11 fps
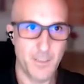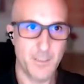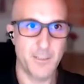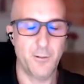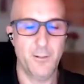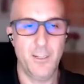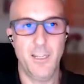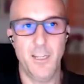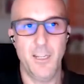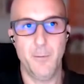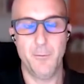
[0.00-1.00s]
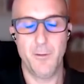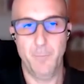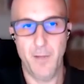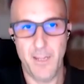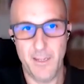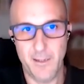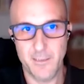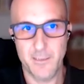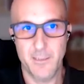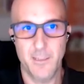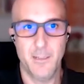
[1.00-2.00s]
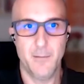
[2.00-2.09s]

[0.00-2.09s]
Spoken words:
Secondly, about the players,